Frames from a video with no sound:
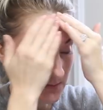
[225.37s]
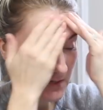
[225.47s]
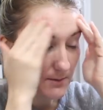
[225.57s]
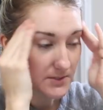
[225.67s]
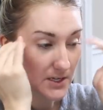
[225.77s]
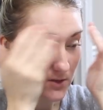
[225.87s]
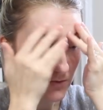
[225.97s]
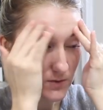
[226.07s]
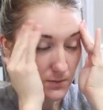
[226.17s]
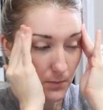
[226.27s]
Sometimes I
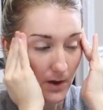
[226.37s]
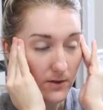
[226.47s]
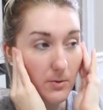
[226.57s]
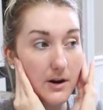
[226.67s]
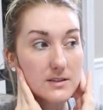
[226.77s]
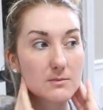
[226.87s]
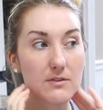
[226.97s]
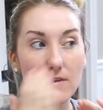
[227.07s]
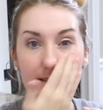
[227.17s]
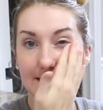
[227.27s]
use other products on
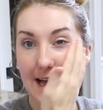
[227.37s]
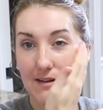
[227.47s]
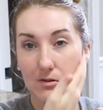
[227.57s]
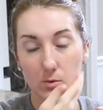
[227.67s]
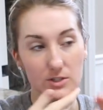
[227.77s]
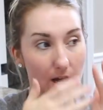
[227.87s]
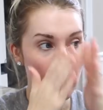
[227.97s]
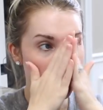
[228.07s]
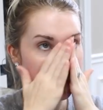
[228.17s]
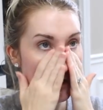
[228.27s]
my face that have it, which
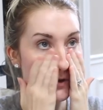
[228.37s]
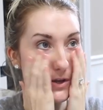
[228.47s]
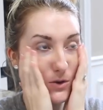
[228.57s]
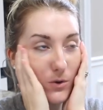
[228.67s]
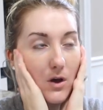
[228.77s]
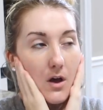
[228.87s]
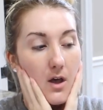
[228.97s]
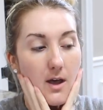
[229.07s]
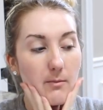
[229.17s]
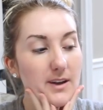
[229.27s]
I will show you.
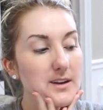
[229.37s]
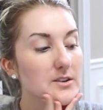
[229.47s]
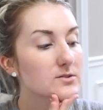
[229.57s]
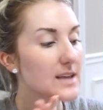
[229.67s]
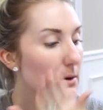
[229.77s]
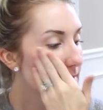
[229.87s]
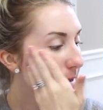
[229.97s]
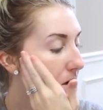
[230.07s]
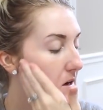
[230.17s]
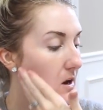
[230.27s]
Am I gonna use that one?
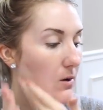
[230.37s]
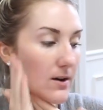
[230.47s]
I don't know.